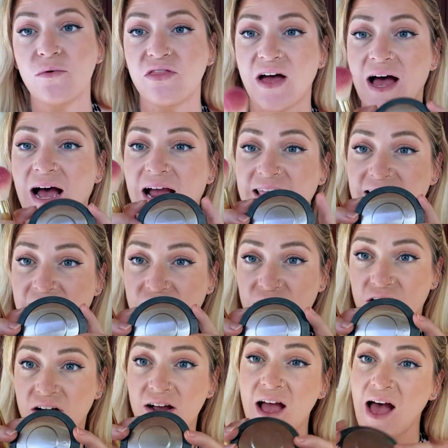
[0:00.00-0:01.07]
with a
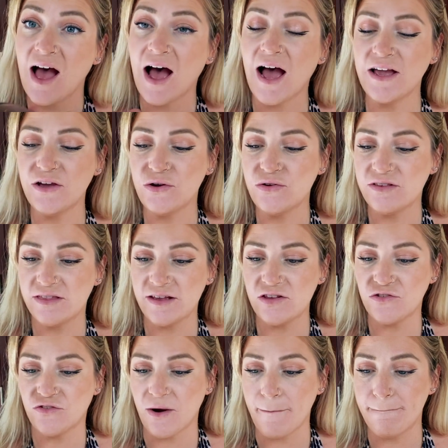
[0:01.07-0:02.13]
highlighter. I use this
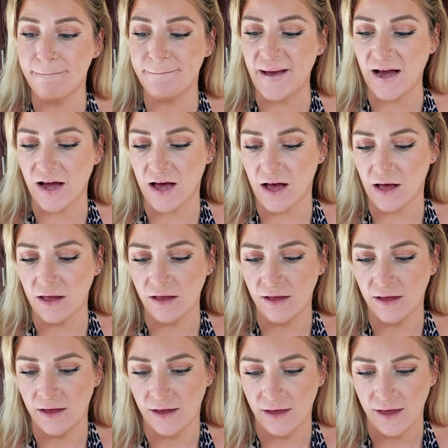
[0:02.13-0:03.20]
from BECCA,
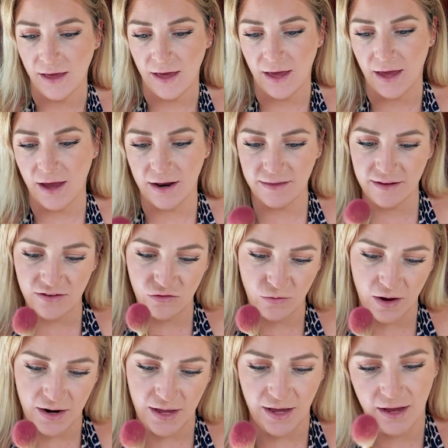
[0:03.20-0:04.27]
and this
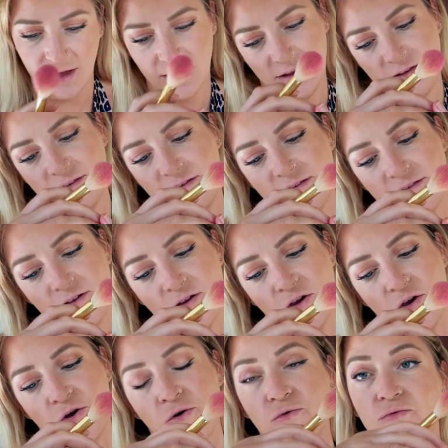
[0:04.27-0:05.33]
one is
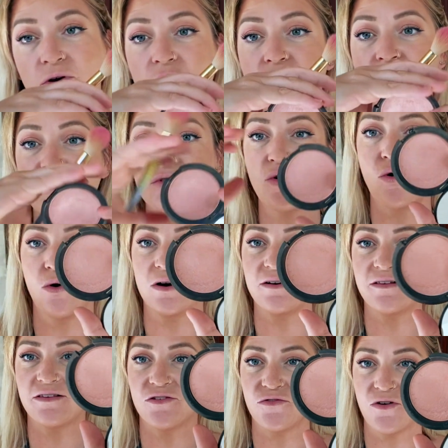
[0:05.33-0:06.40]
Rose
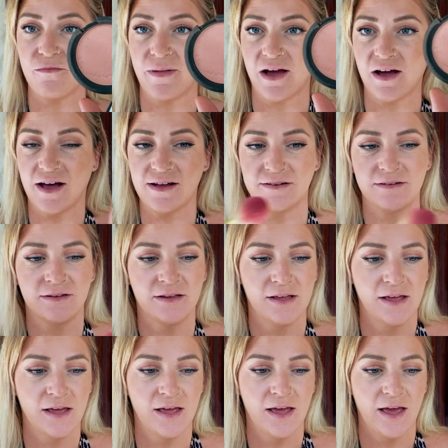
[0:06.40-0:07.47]
Quartz from BECCA.
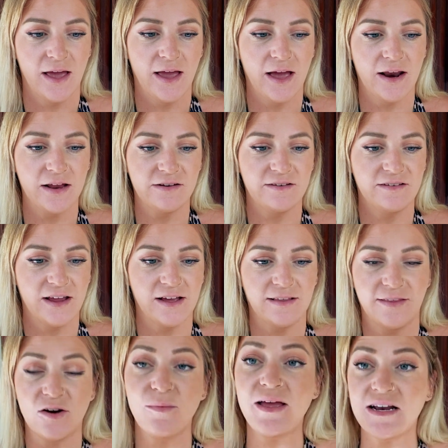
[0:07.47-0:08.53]
And I just take a
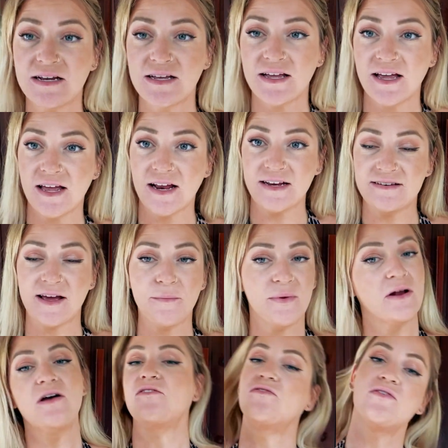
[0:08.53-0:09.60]
little bit and I tap it
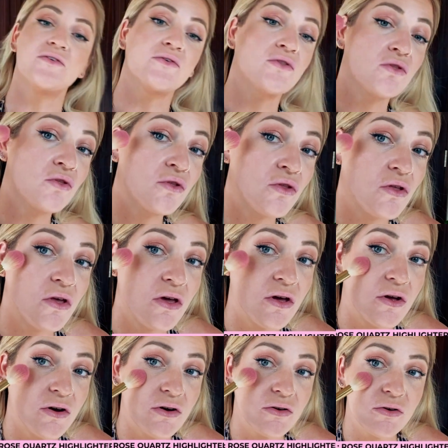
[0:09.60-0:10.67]
off
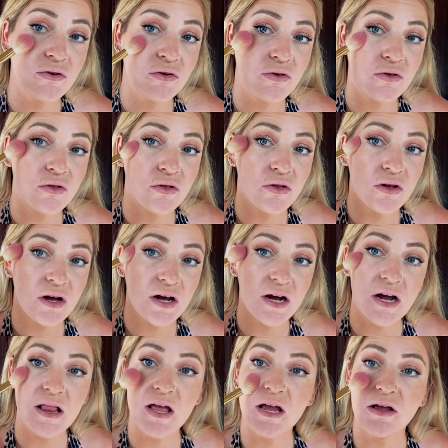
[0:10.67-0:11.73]
and
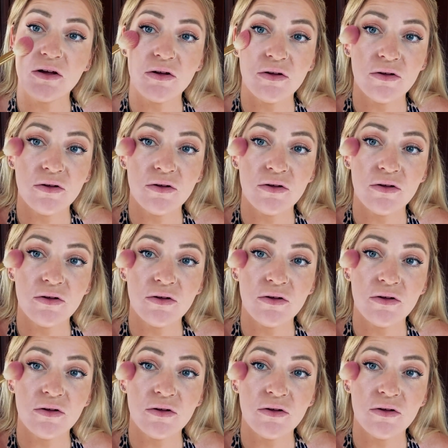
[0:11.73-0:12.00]
highlight.